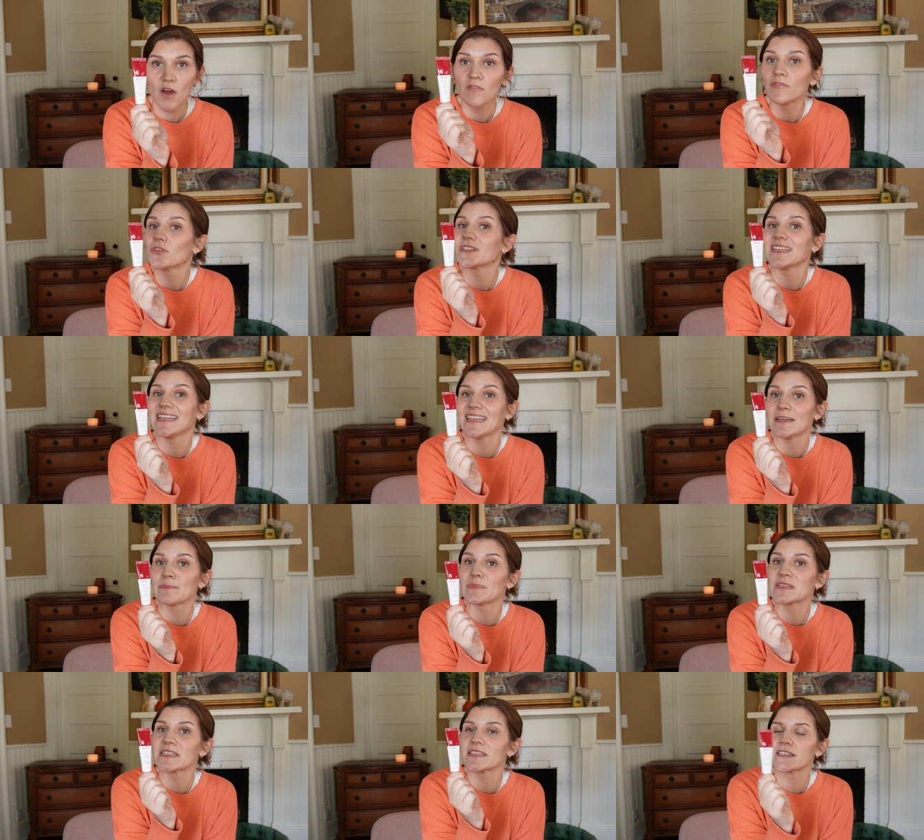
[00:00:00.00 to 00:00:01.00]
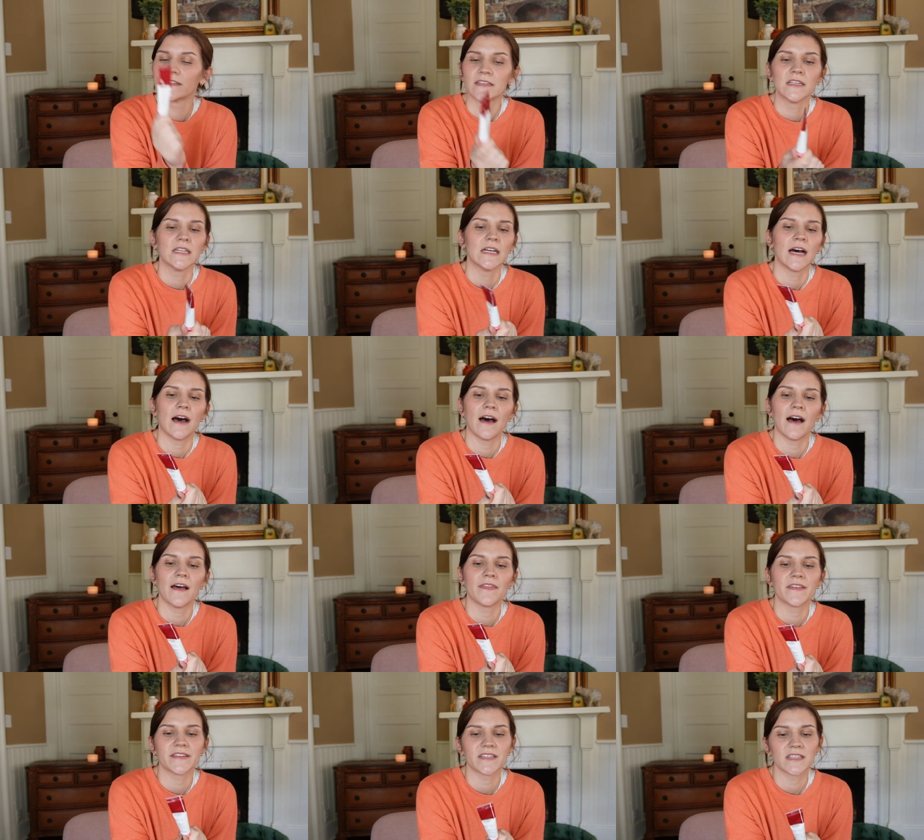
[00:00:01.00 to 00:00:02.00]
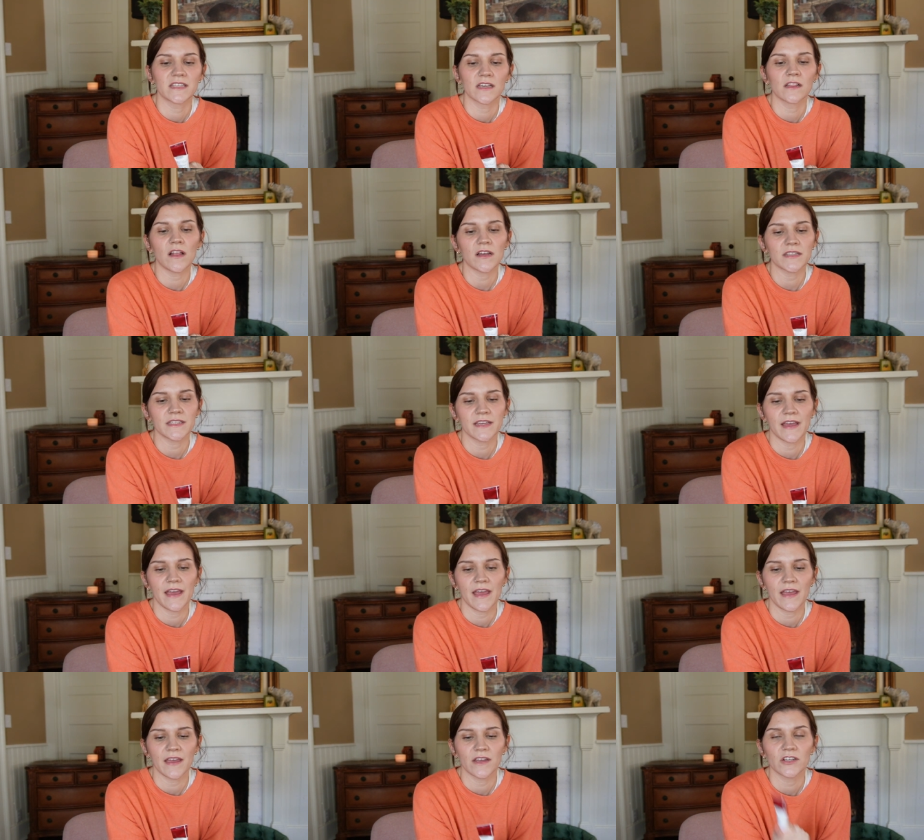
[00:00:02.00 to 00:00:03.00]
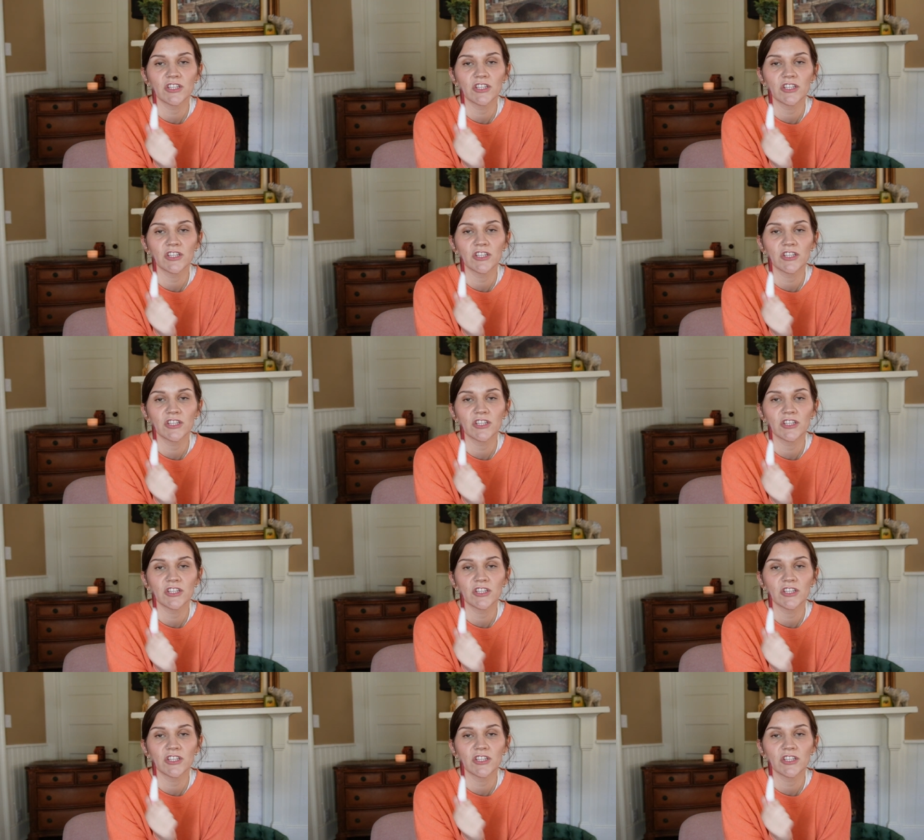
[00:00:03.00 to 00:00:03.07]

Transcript: For the lips. Uh, this is the Glossier